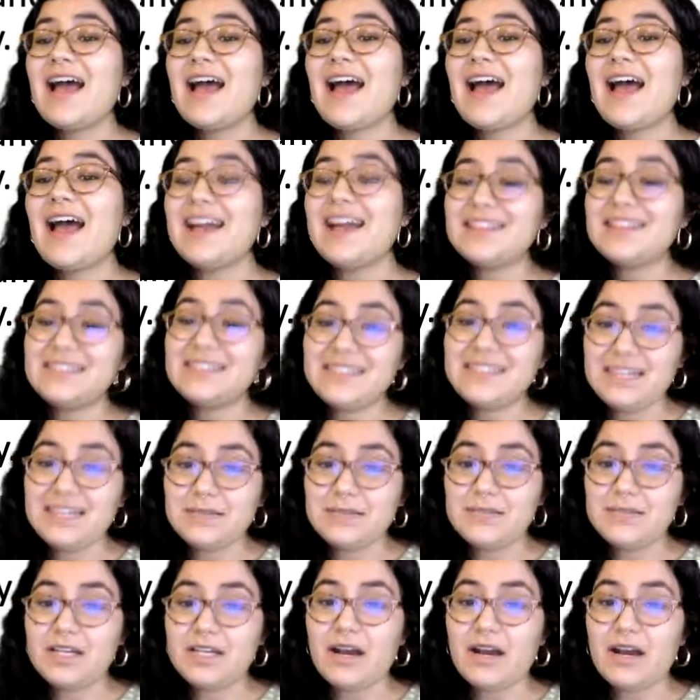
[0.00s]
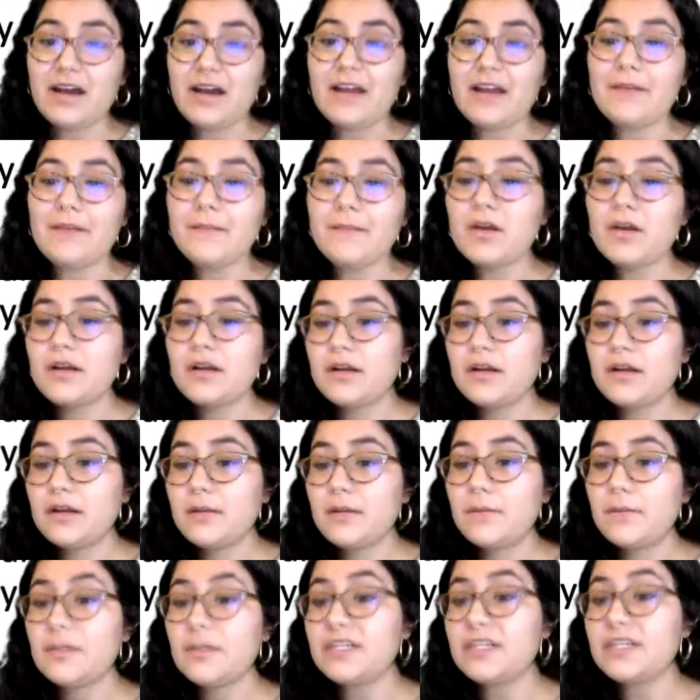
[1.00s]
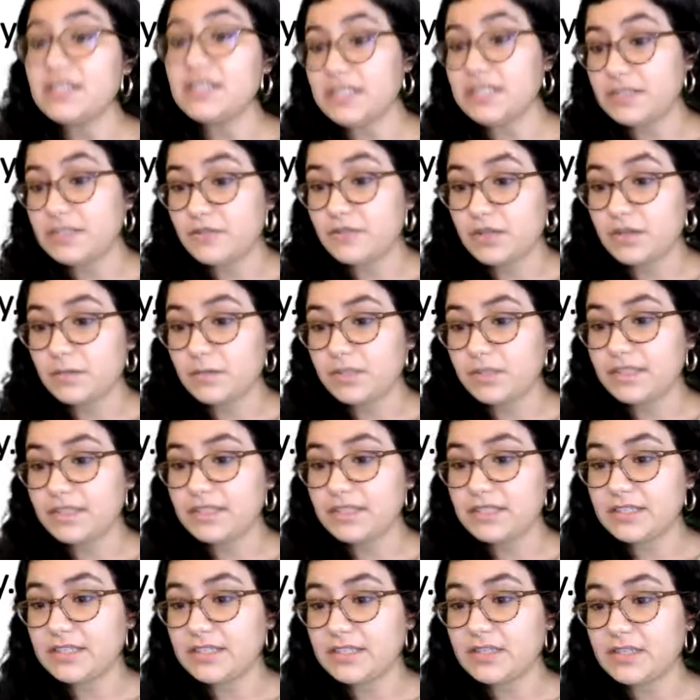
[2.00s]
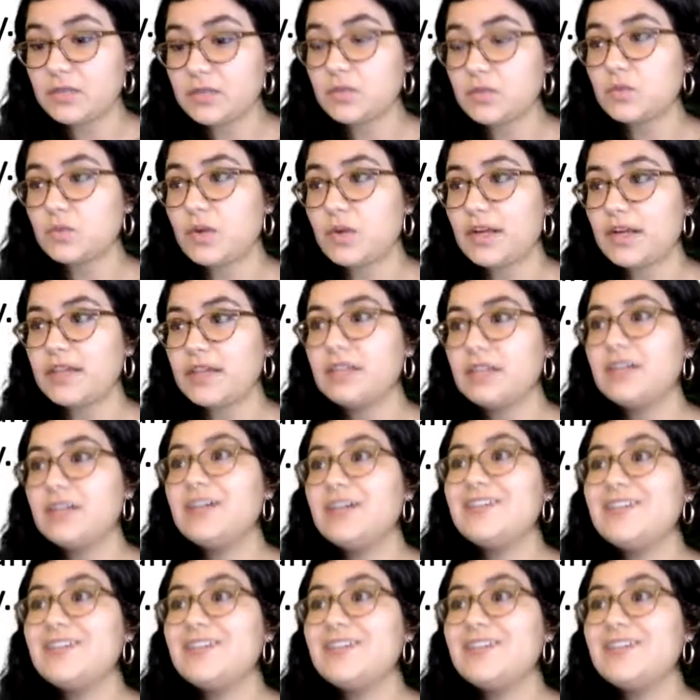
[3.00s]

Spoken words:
at the same time, but in different places, right?